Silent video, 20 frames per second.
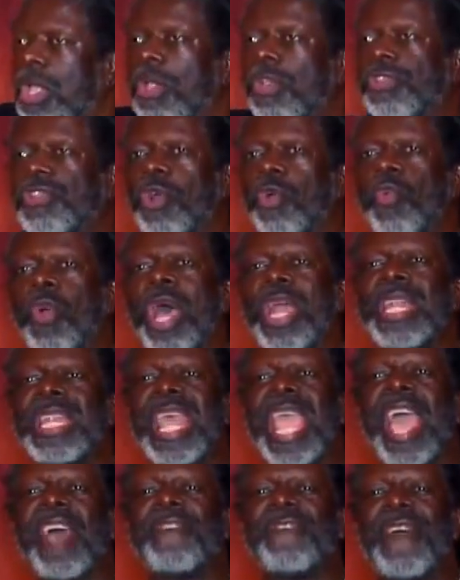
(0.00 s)
So one
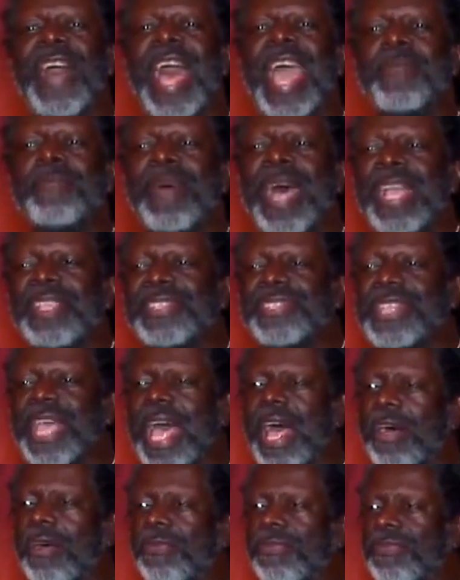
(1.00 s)
day I find
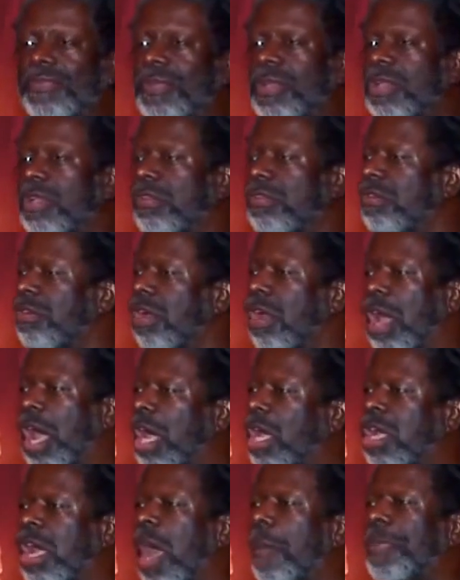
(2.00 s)
myself
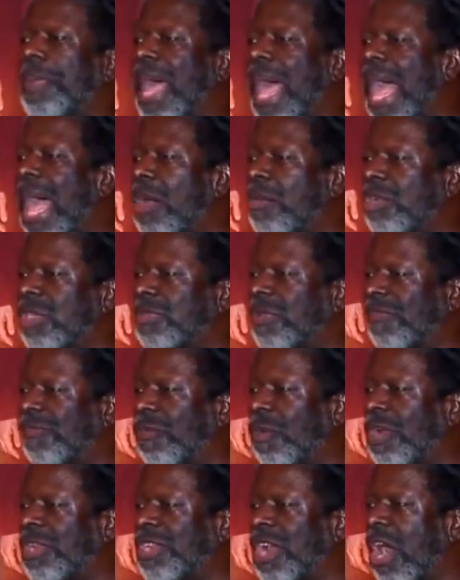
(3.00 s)
a couple of hours
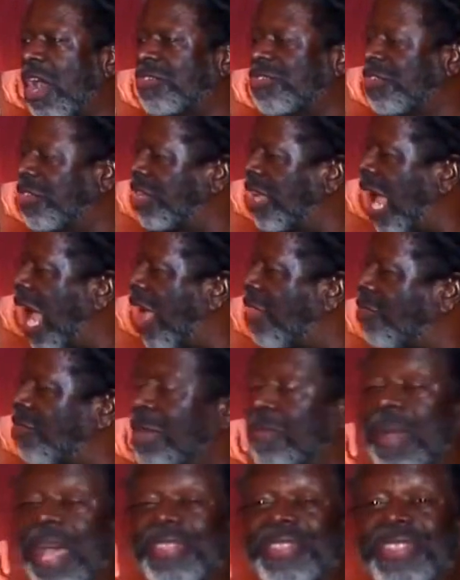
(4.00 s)
before darshan
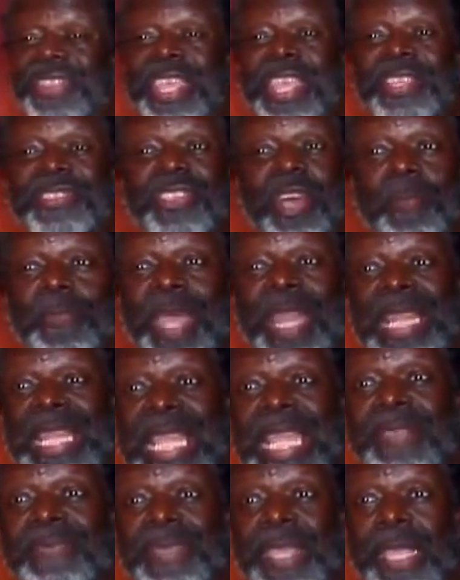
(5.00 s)
gathering my things up and
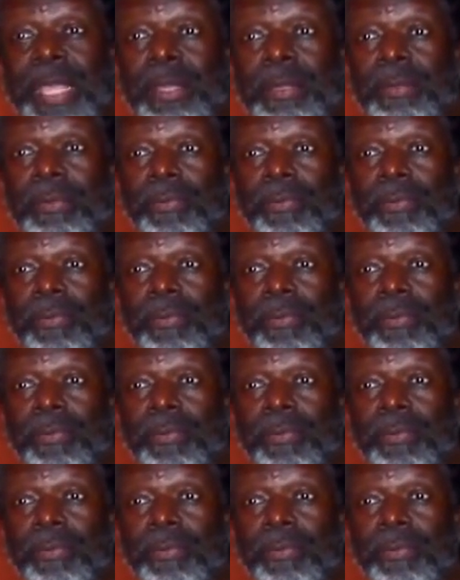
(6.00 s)
leaving.